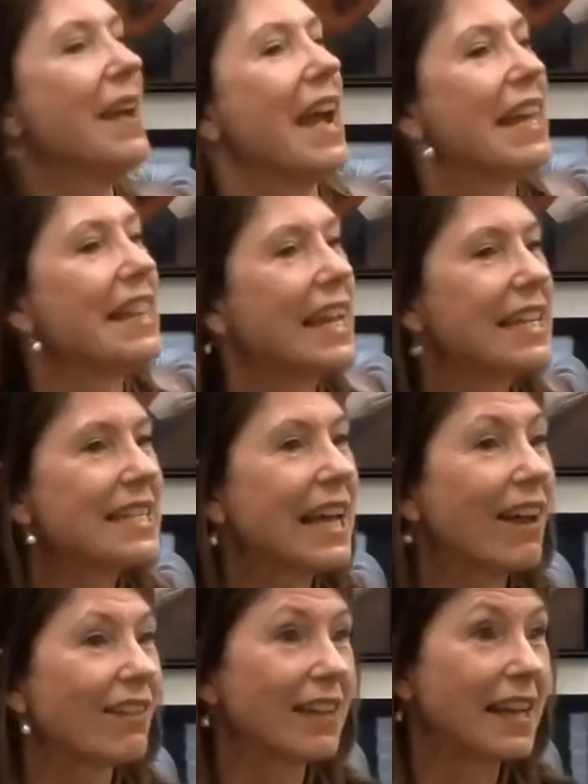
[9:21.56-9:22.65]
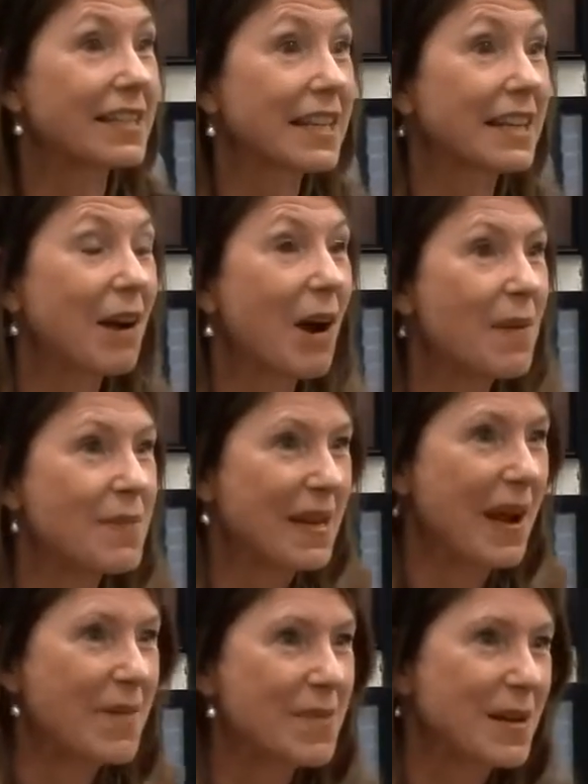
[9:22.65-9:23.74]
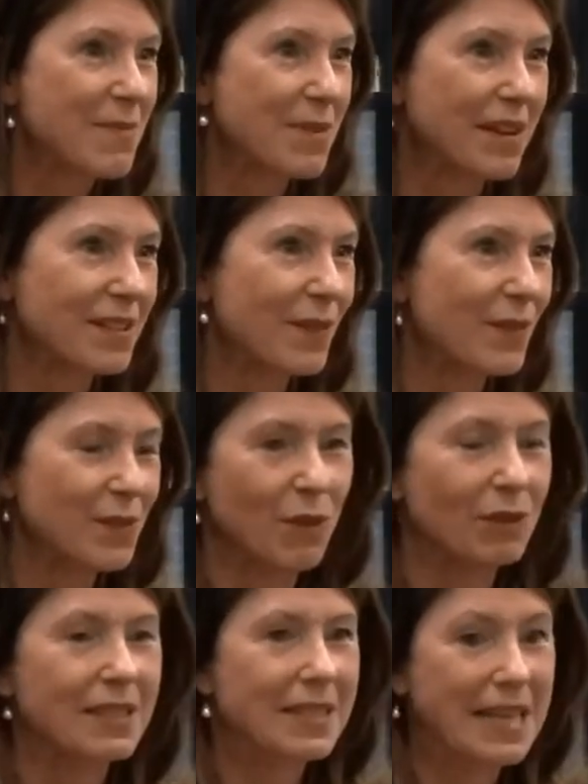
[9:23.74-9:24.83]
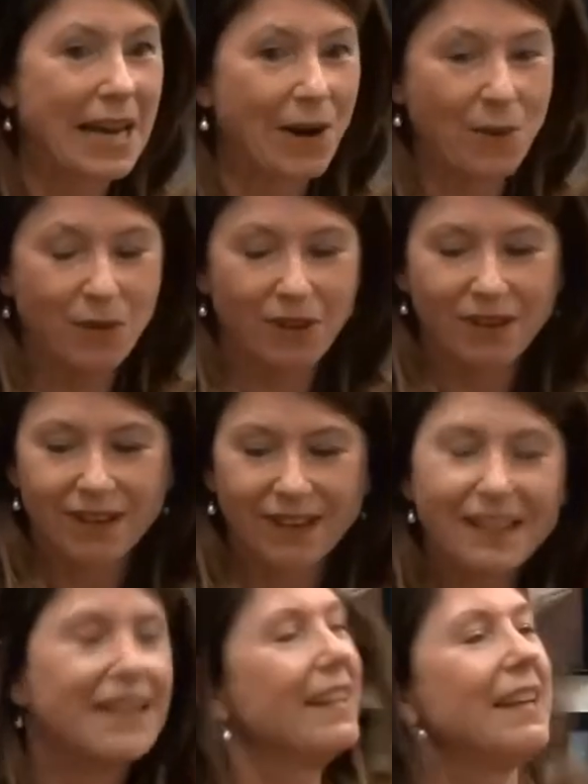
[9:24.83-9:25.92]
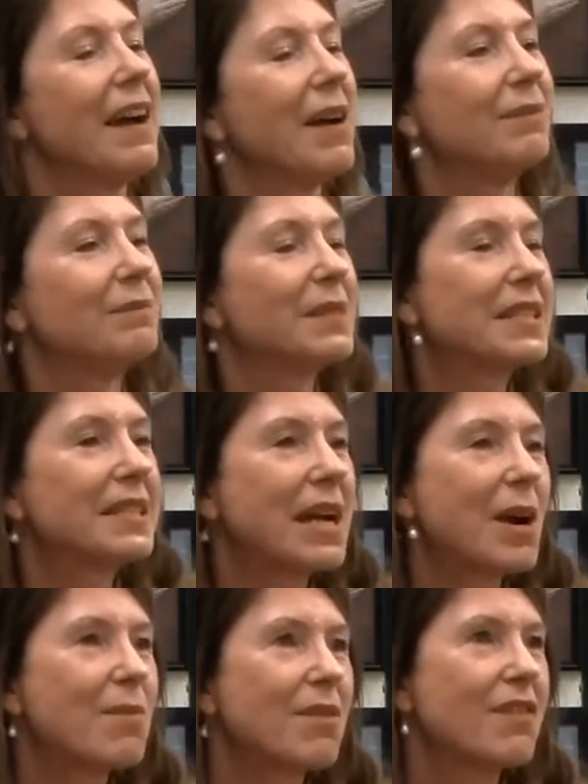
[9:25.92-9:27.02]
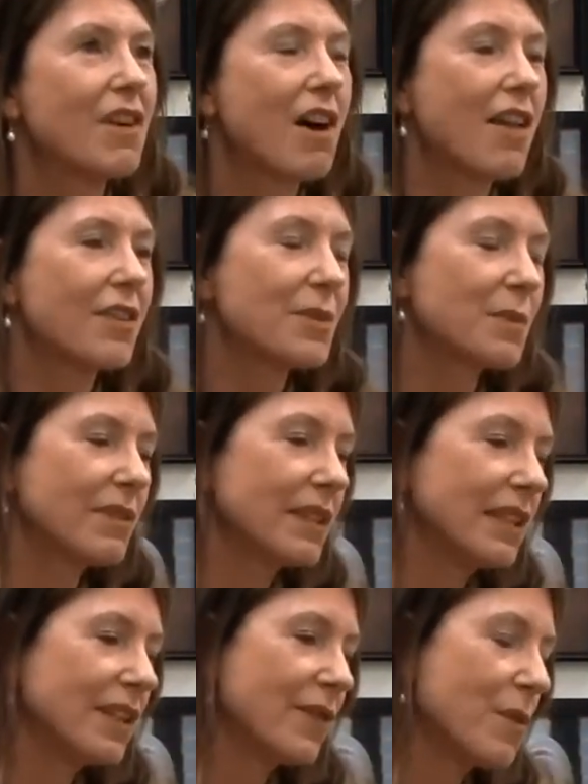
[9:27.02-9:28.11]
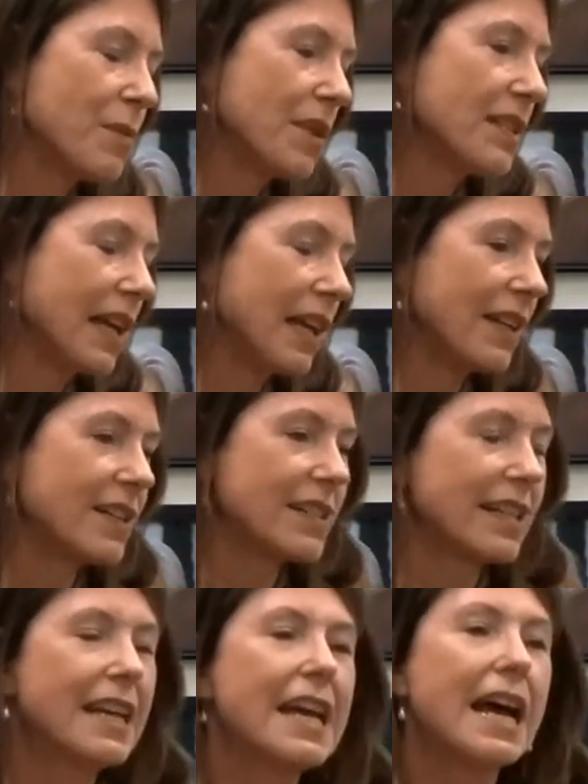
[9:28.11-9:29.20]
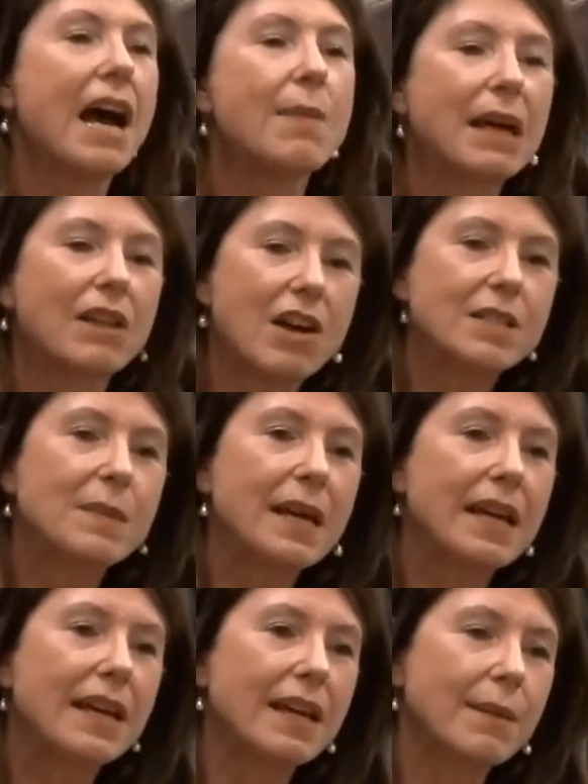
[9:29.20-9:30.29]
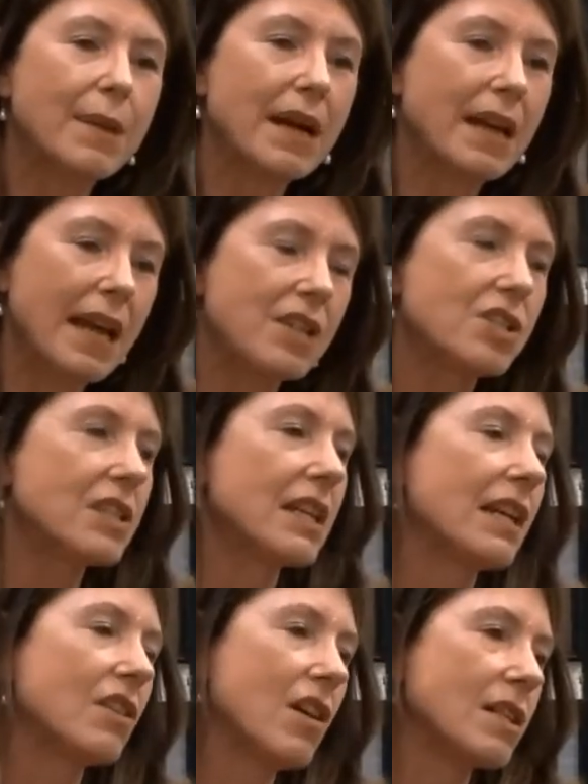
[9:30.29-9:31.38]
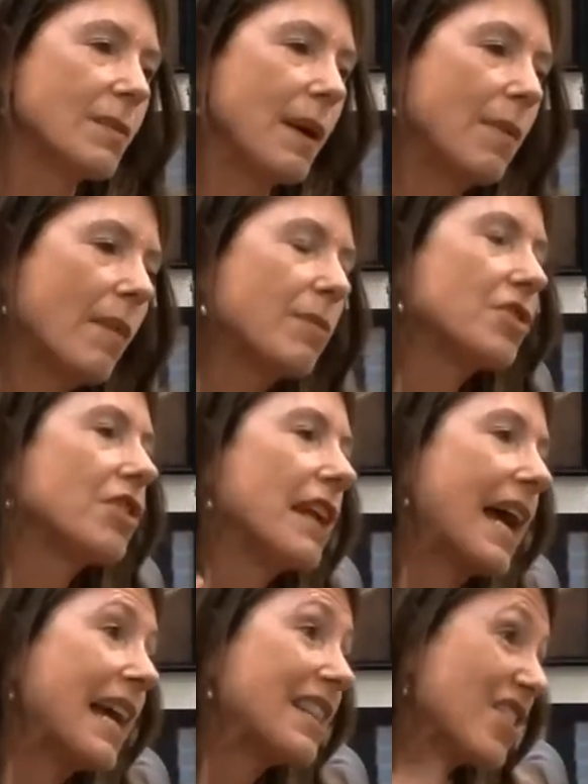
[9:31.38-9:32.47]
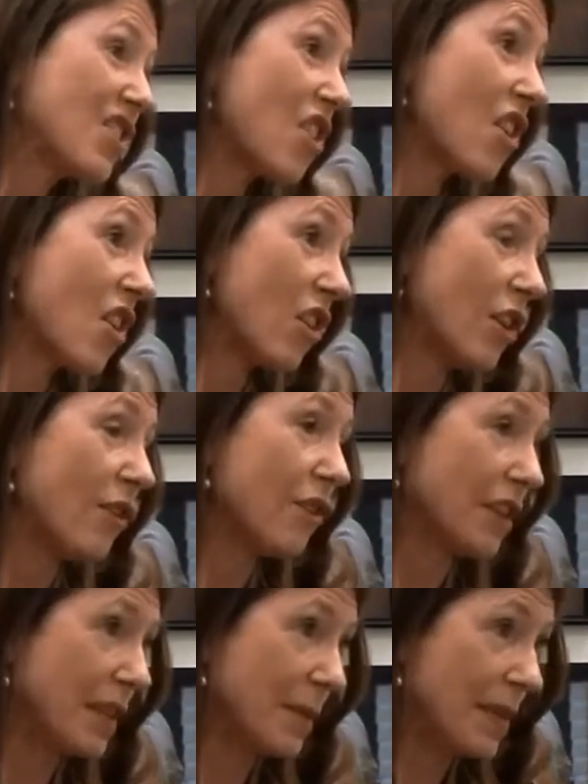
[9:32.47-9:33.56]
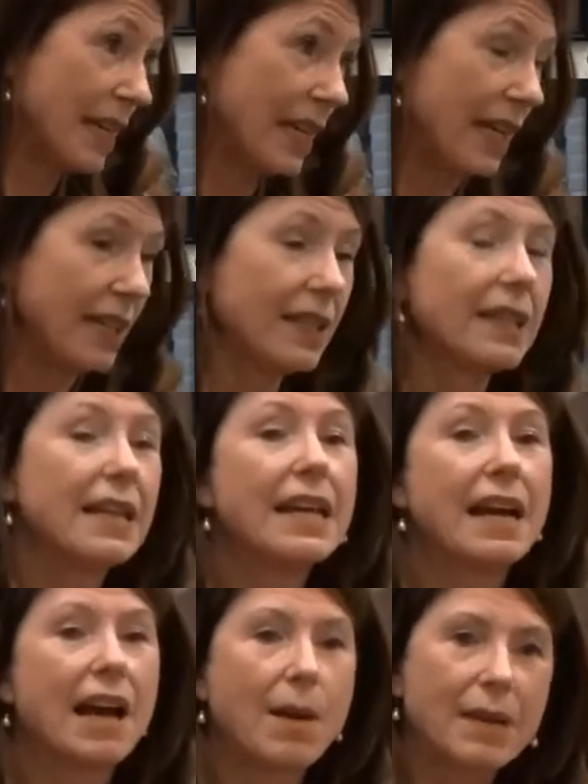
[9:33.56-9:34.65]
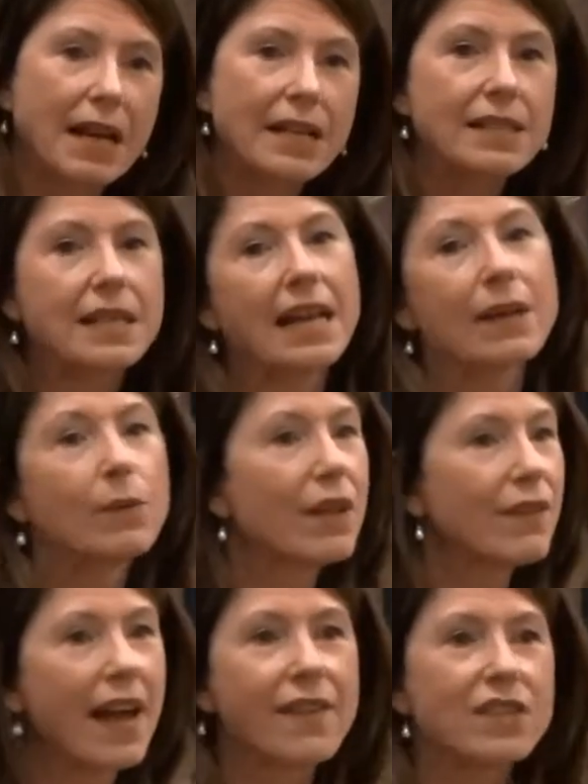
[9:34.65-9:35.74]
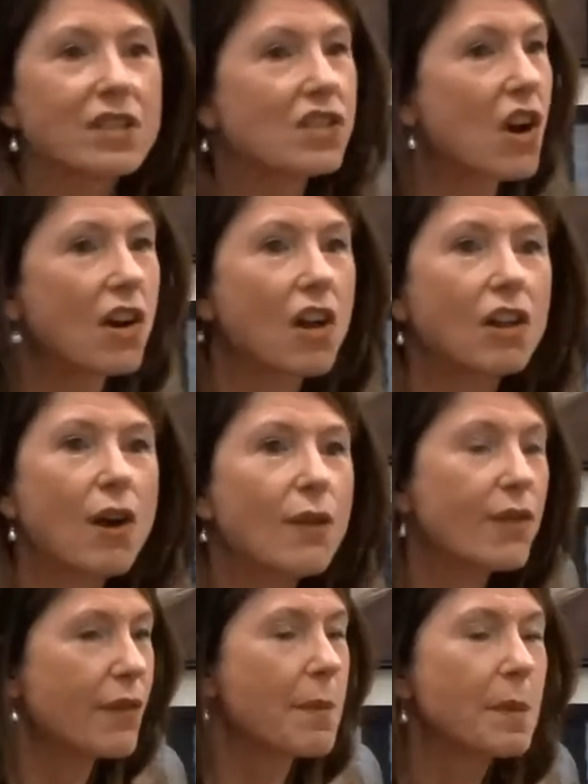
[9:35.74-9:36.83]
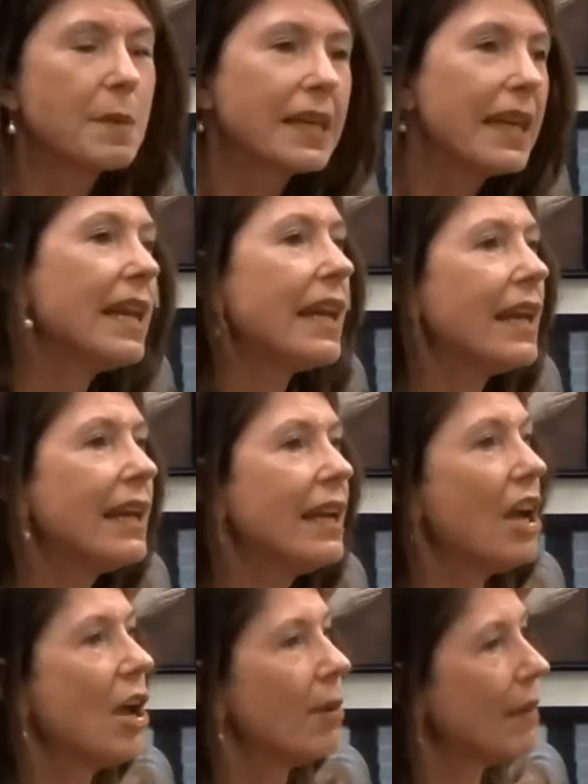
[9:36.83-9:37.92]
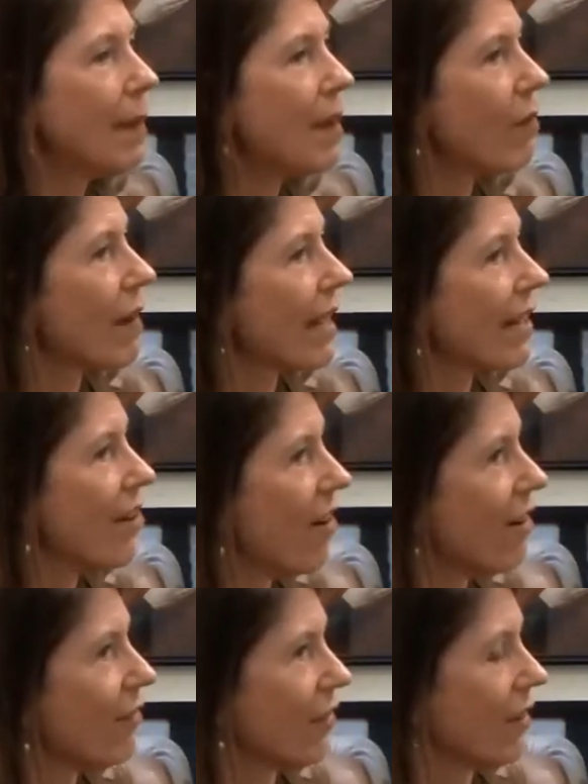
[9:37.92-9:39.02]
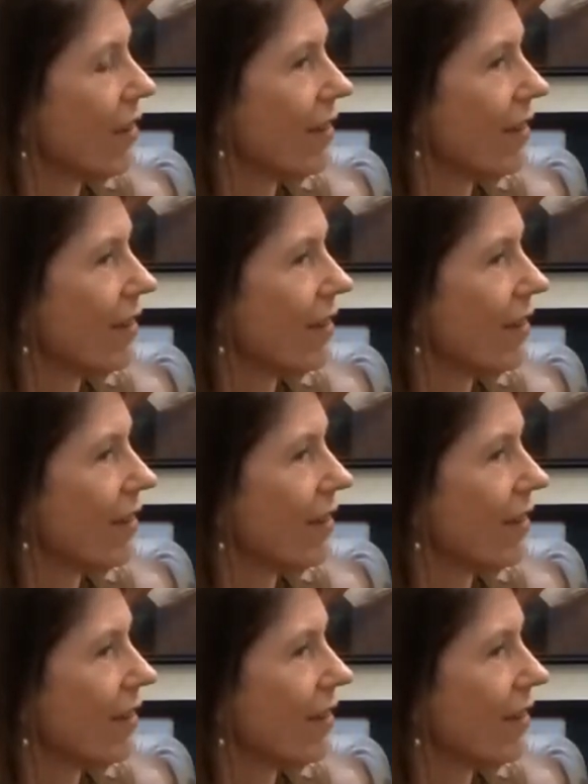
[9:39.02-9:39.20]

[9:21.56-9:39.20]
And they can tell, like, to the copy, how many books you've sold. It's terrible. Um, it's terrible for authors, but really good for booksellers. Mm-hmm. Um, I lost my, my agent and I lost my publisher, and I had to start all over at the mm-hmm. beginning. Um, and I decided, well, if I have to start all over from the beginning, maybe I'll write a novel